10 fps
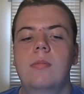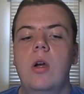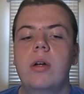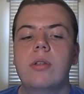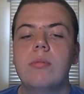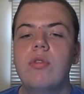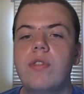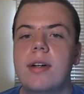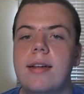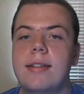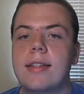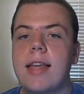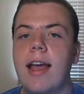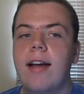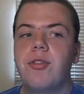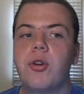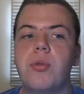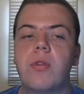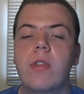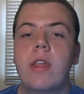All right, so moving on to the
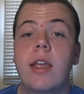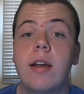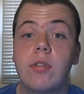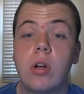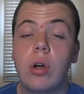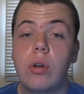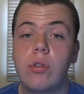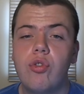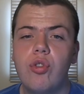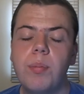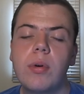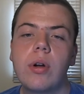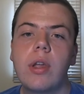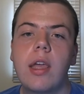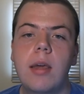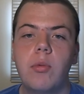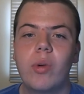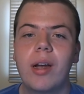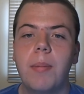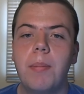afternoon slate of college football games.
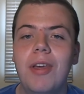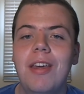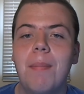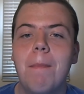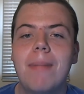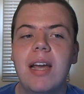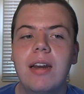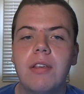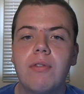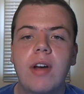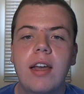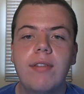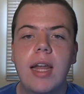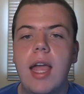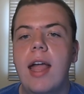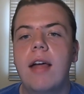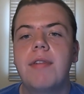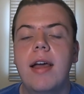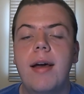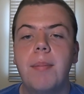We got Pitt -5.5
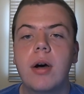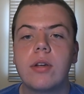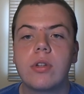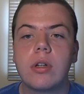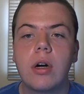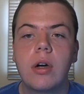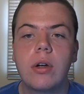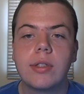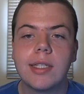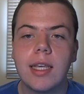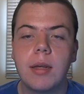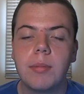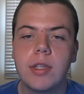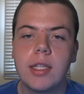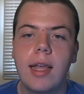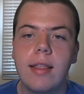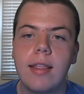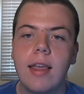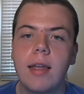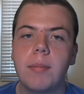at Boston College. This game is set to
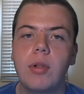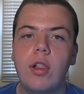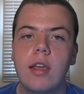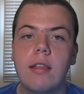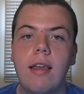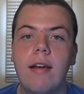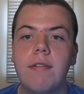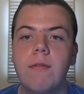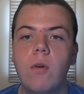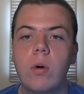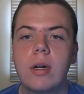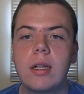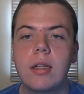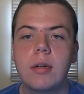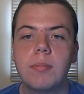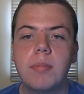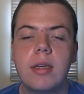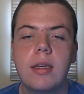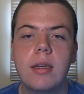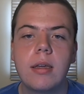take place at 4 o'clock
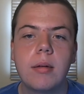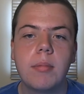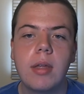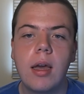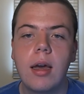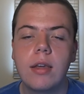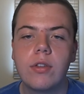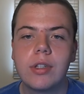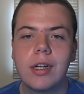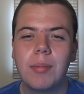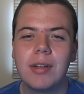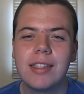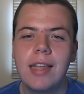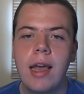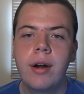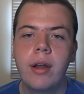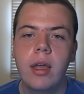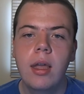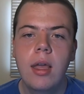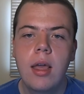p.m. Eastern time on Saturday.